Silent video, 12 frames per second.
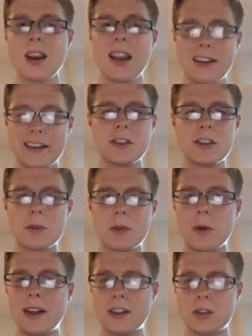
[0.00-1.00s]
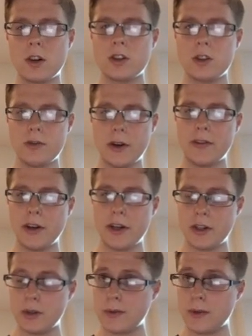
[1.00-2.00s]
Custom callbacks are also very, very
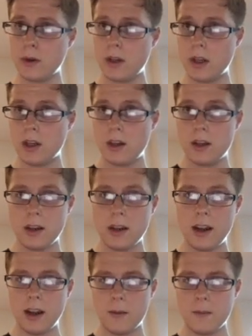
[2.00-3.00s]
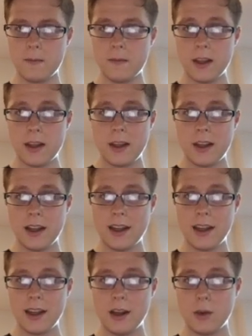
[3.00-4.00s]
useful when
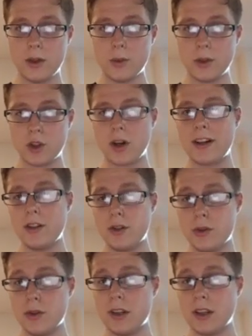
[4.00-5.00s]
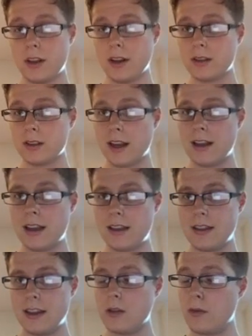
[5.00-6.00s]
trying to do unique things at
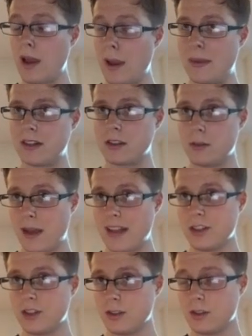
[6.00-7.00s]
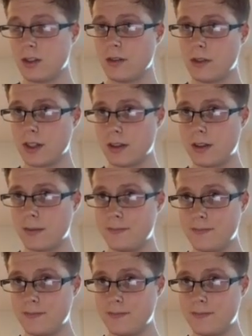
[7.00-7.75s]
the end of epics and batches and stuff like that.